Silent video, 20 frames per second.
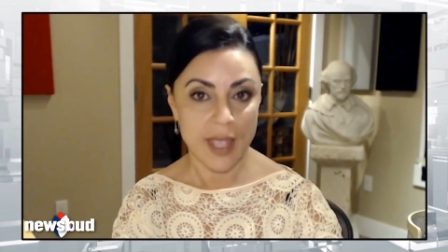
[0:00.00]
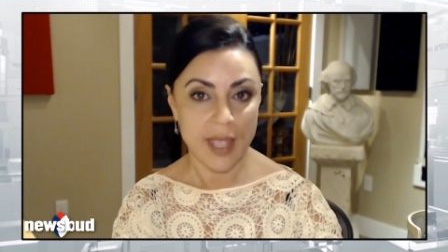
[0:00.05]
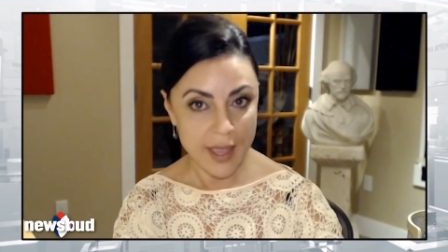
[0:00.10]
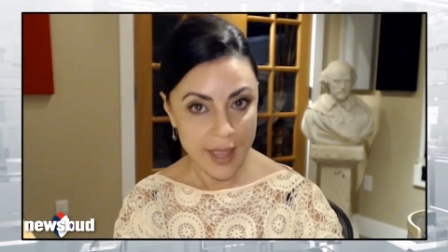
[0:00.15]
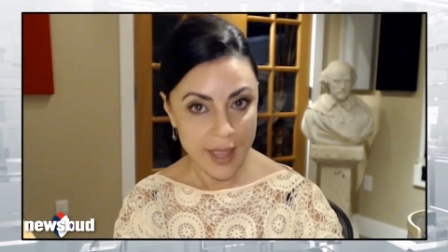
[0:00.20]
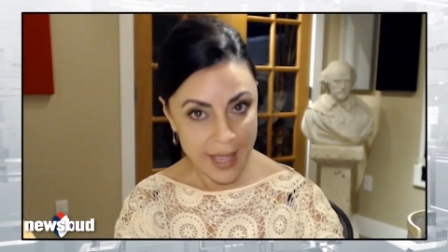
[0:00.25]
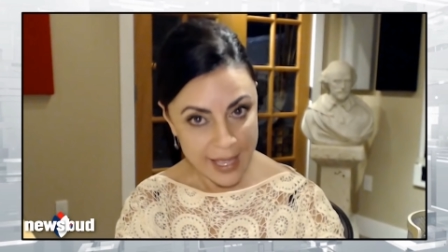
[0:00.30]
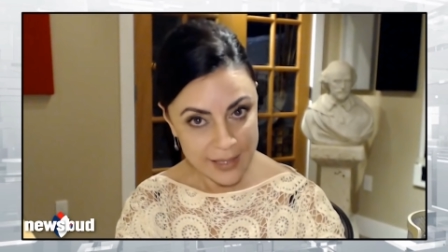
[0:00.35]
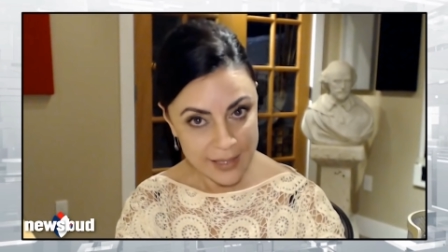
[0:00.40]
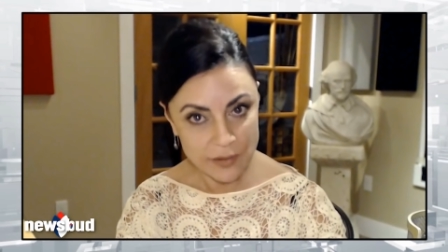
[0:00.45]

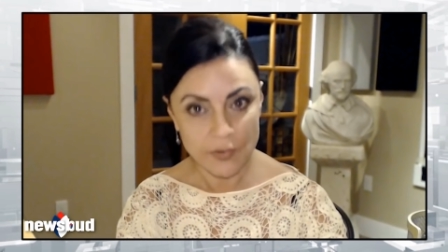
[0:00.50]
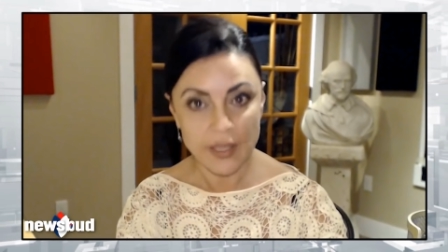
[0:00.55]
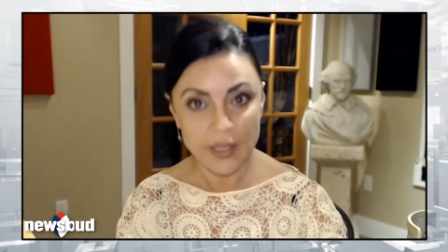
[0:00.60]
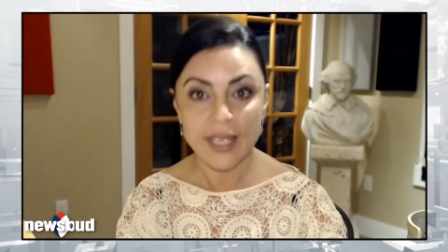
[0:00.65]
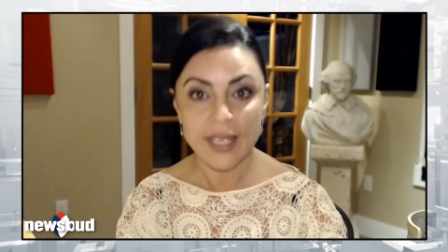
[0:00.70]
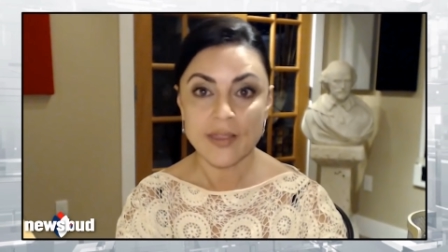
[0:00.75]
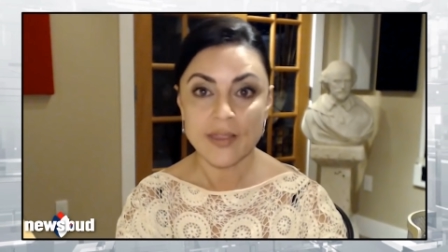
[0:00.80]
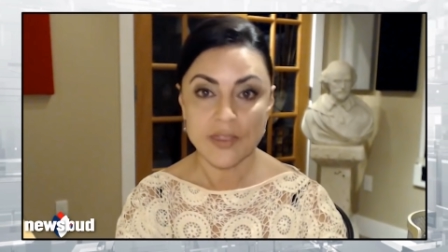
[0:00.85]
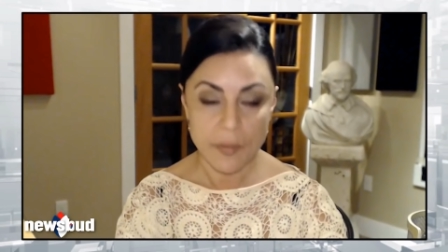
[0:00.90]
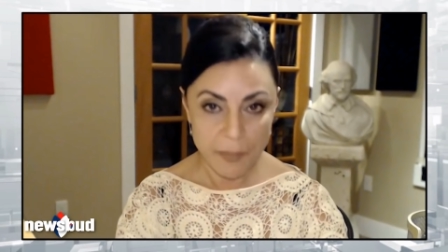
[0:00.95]
They had
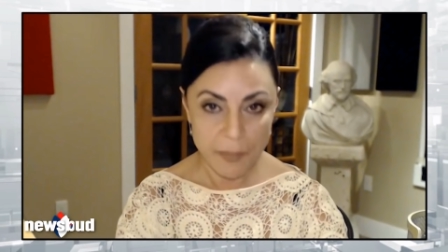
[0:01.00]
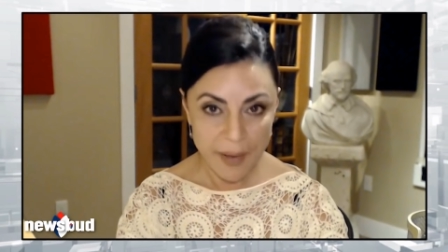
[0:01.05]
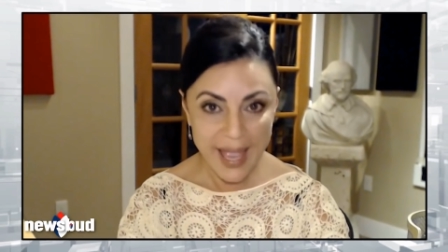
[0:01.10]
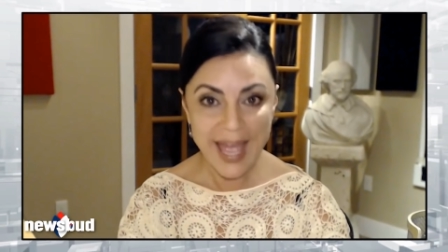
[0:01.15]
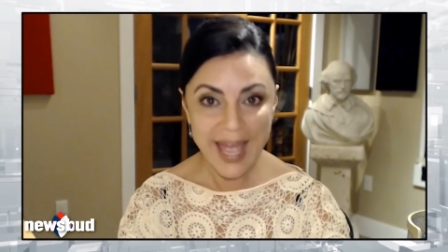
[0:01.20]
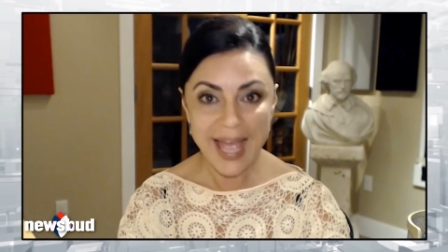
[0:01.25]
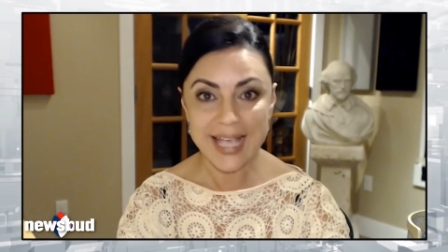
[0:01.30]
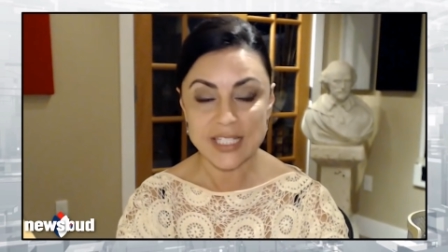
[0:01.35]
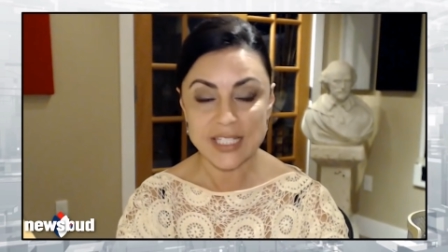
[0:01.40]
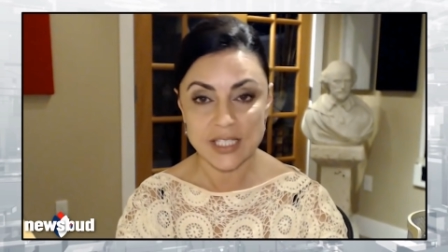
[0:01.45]
in the
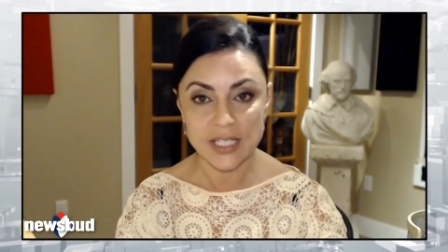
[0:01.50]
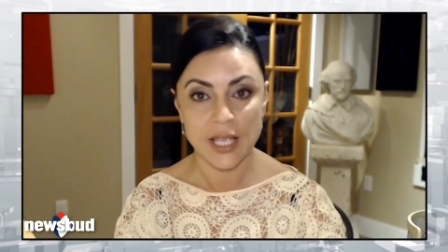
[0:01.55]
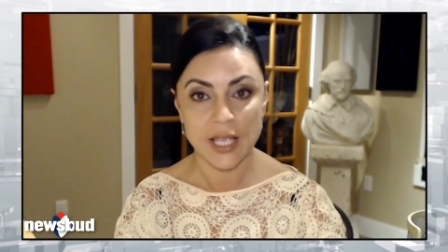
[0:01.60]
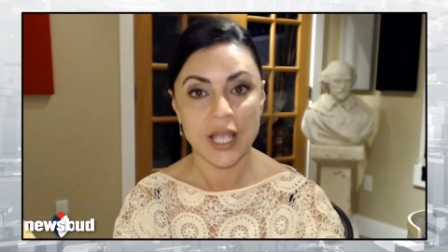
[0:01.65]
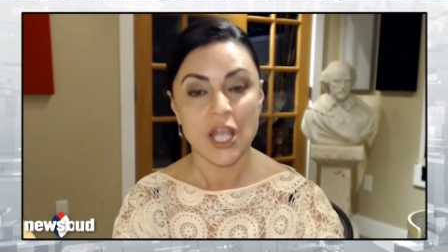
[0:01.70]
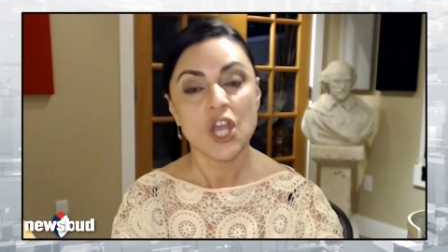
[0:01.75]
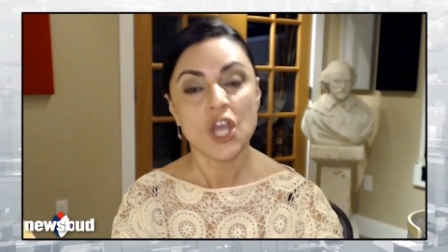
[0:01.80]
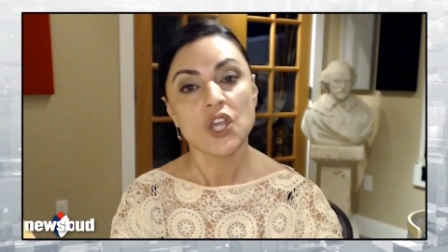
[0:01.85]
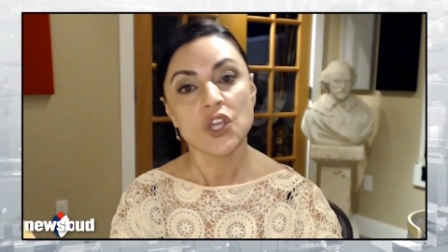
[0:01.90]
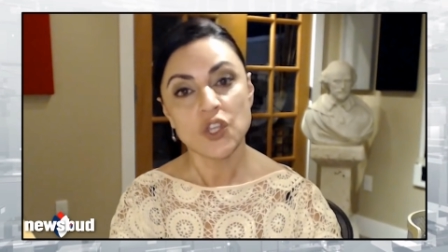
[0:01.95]
past
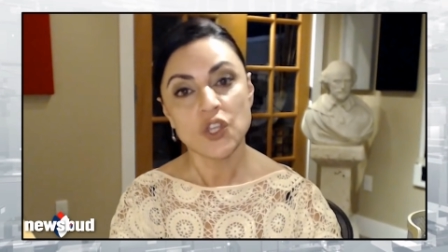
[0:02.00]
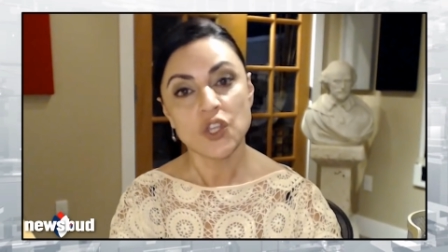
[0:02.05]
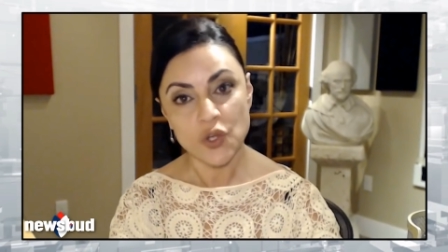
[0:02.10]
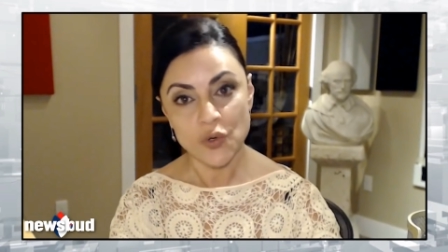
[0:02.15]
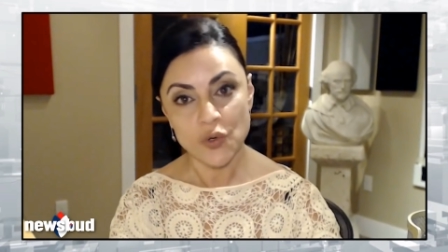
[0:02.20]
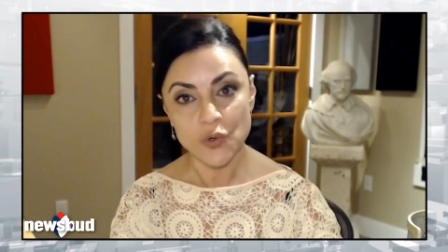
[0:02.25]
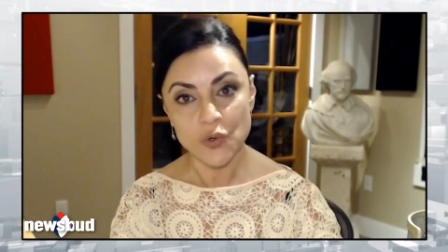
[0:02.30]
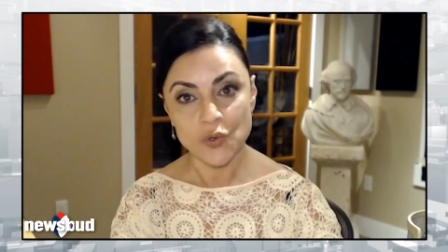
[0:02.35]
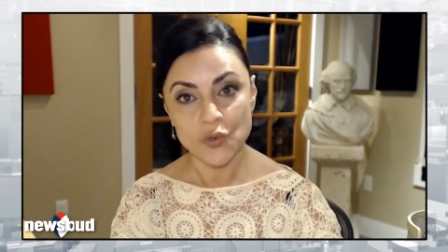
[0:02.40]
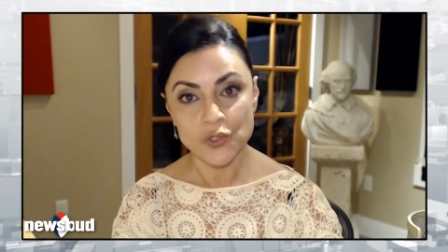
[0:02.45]

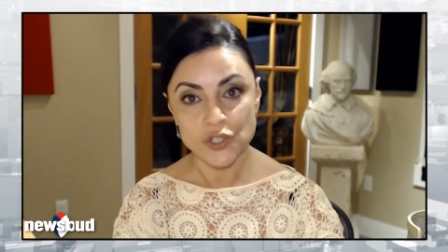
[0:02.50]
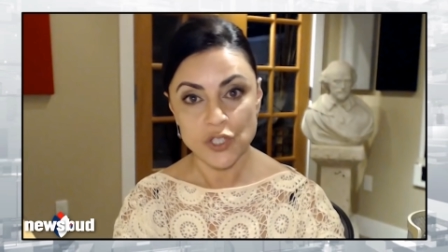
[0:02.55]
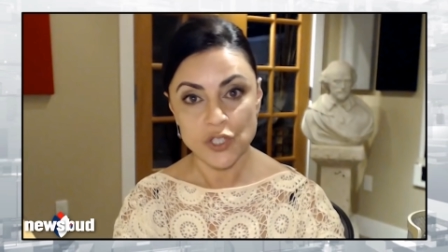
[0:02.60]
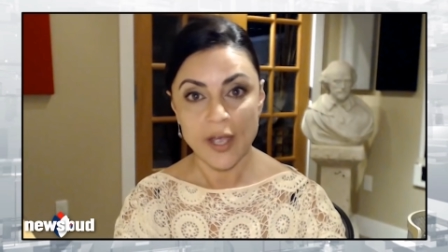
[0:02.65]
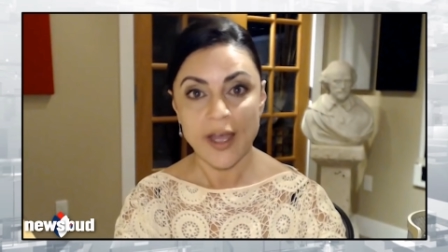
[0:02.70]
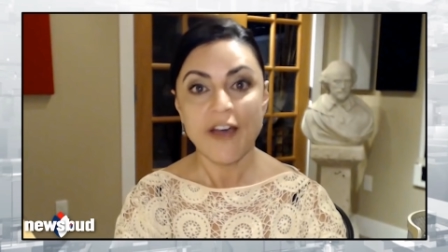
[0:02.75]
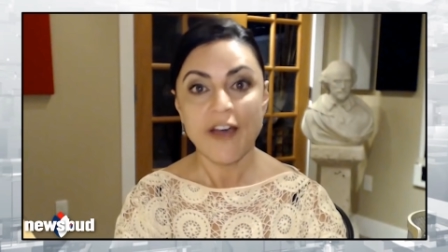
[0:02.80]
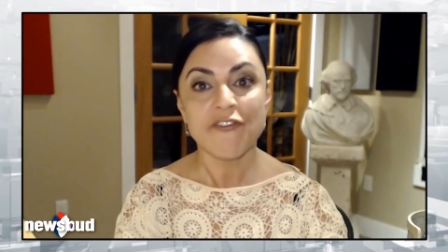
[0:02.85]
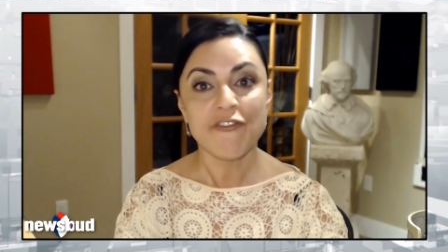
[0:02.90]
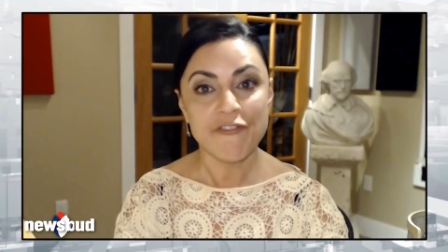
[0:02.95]
used